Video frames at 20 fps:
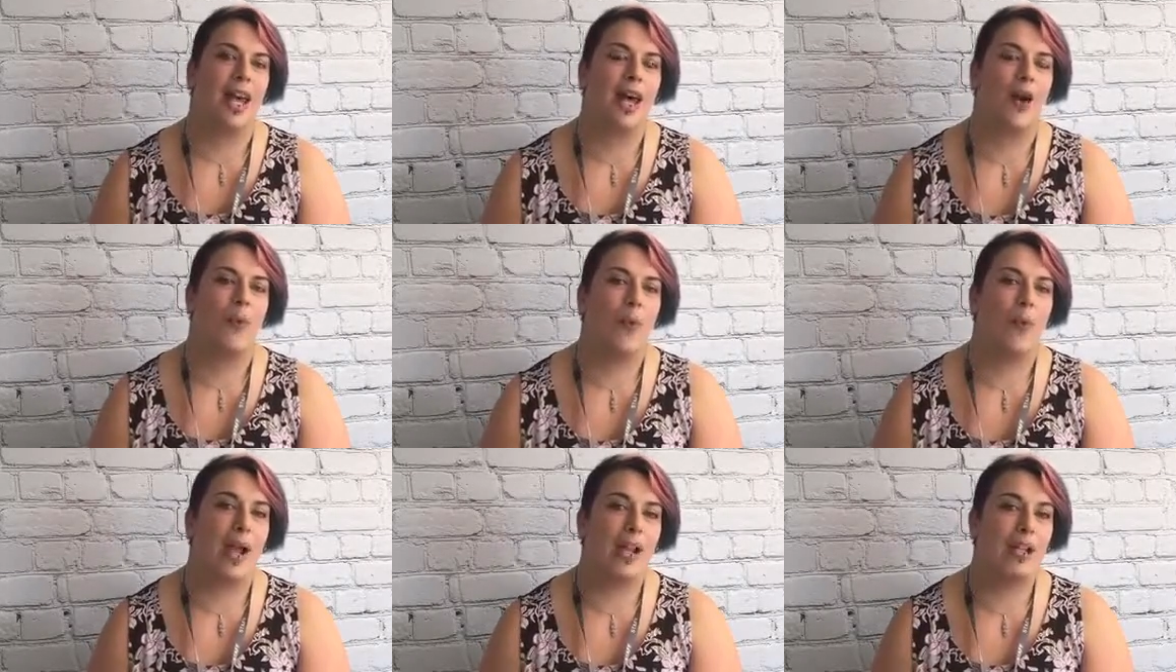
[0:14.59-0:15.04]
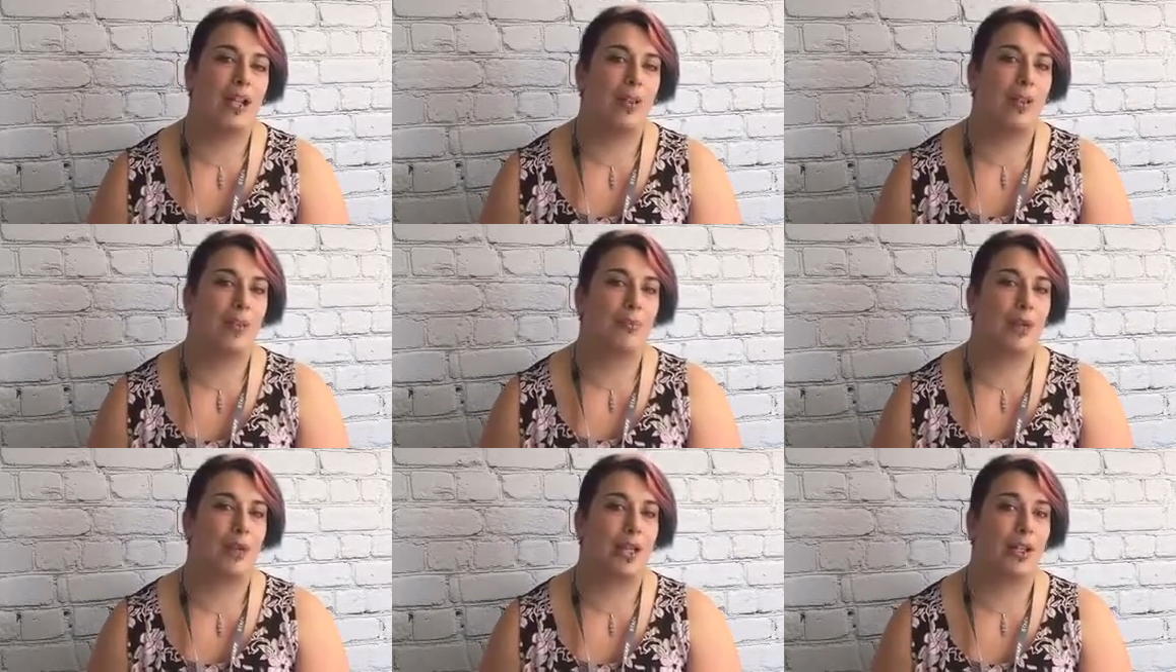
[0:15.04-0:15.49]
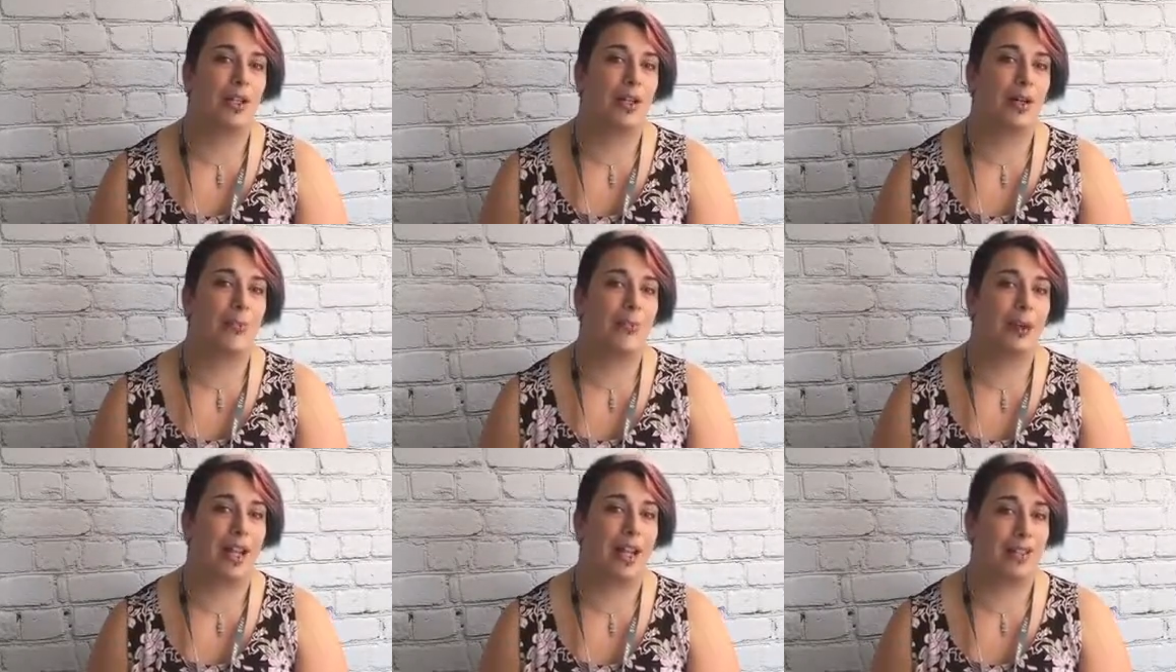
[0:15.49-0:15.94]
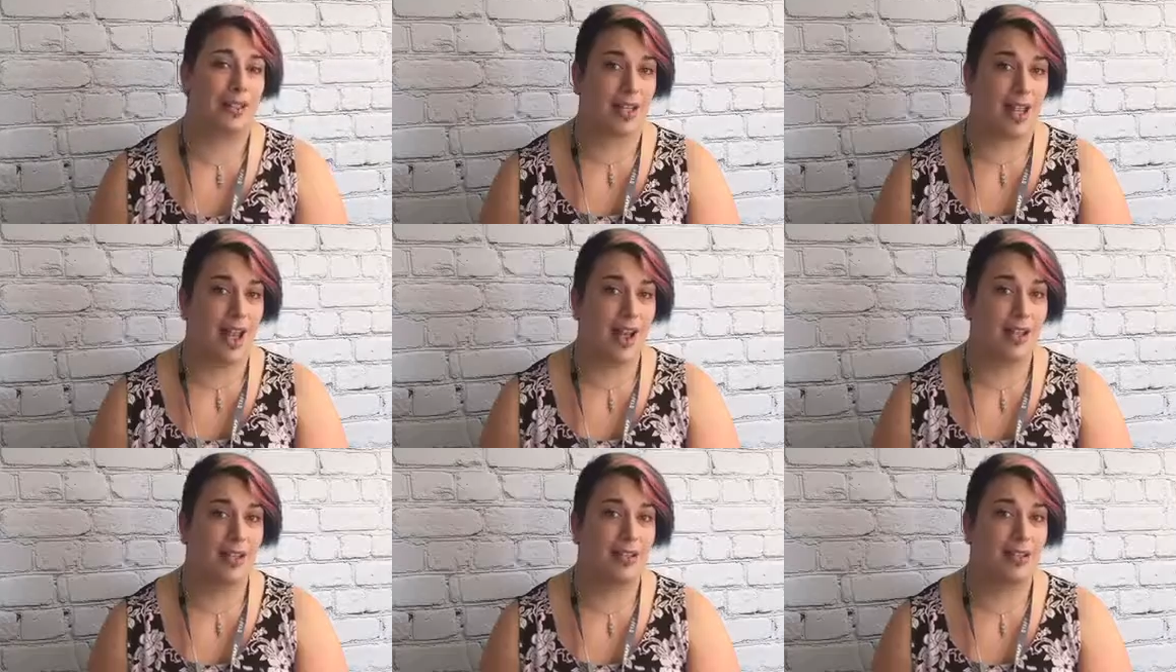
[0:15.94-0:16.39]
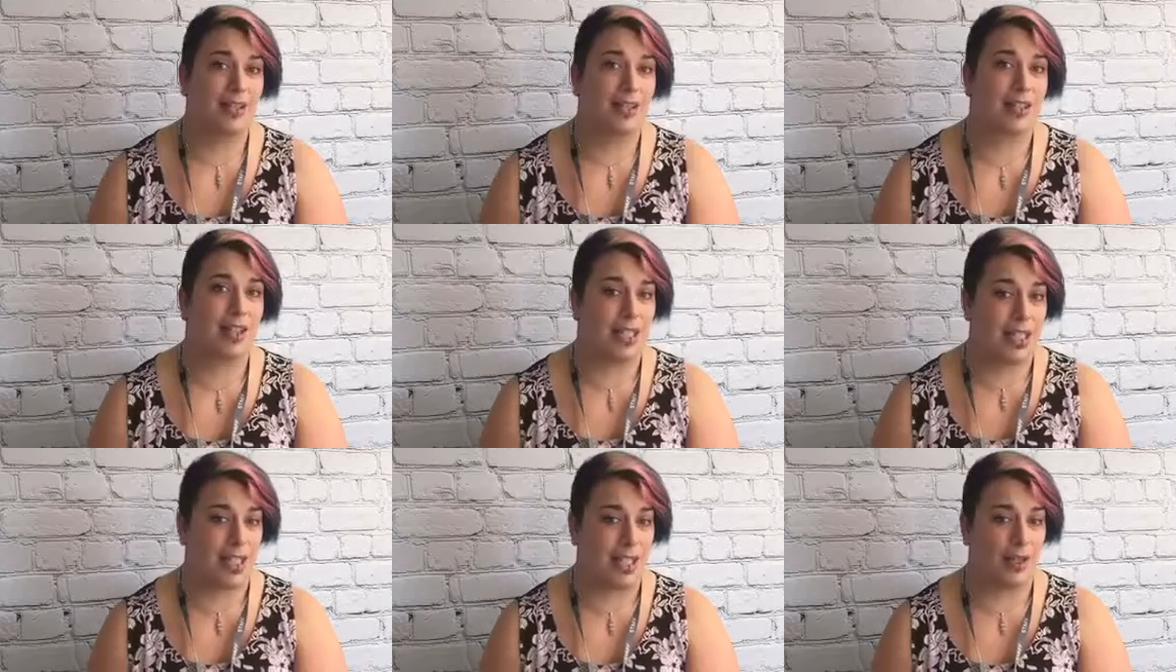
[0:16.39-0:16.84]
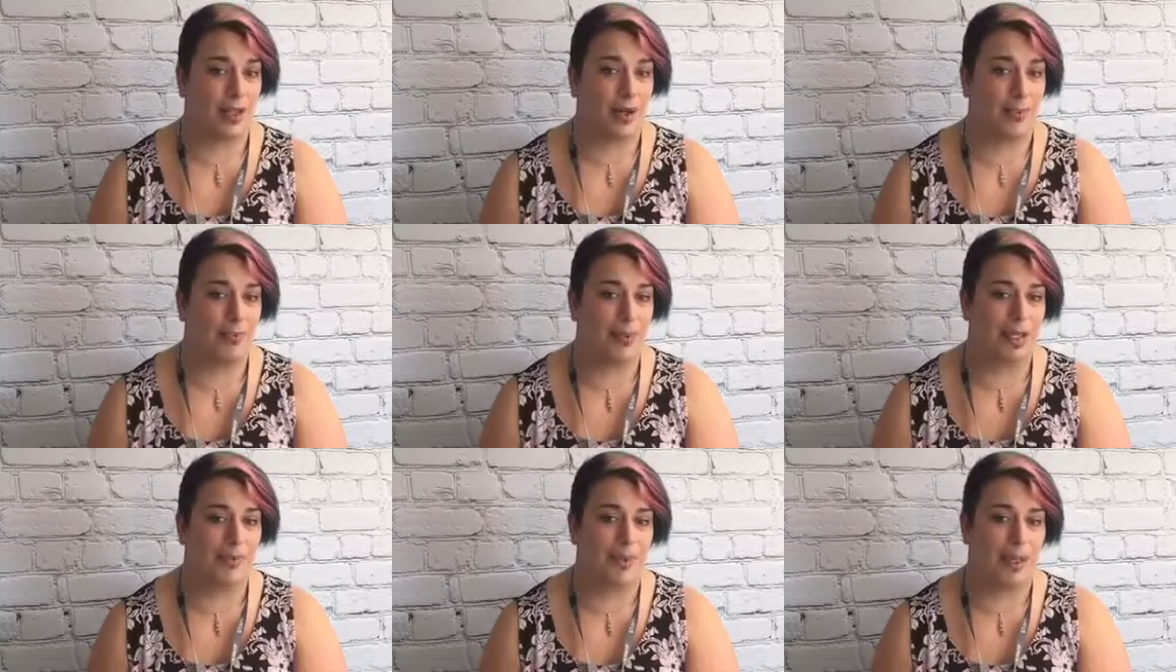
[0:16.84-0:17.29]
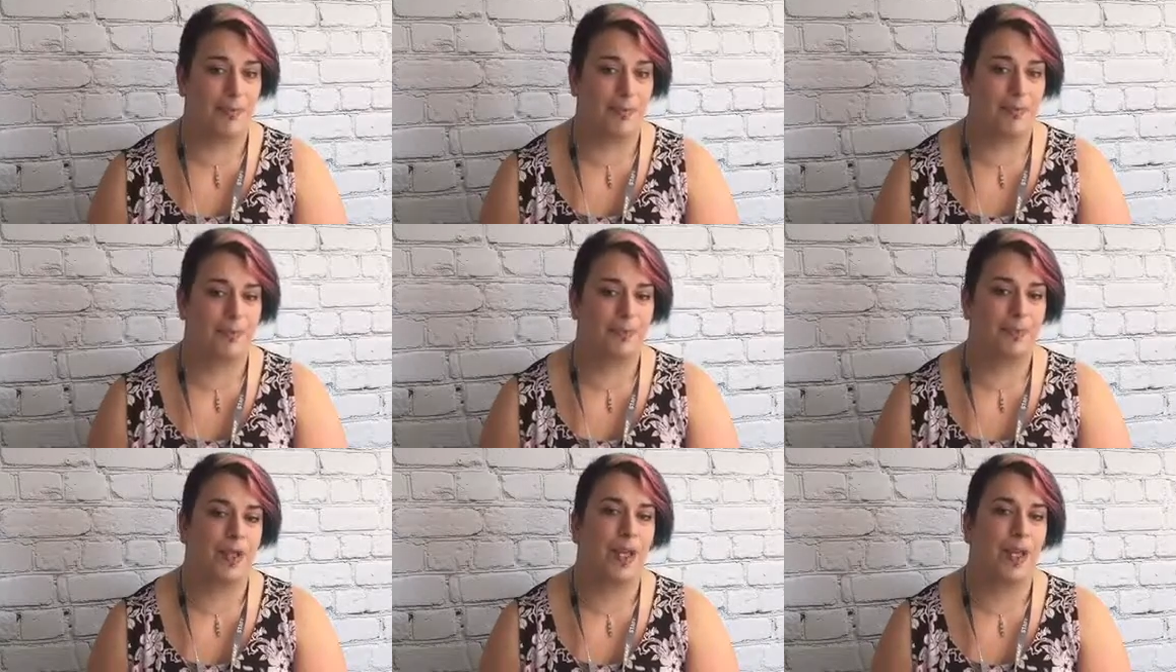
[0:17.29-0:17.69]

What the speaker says: and when you can bring your complaint to us, the Legal Ombudsman.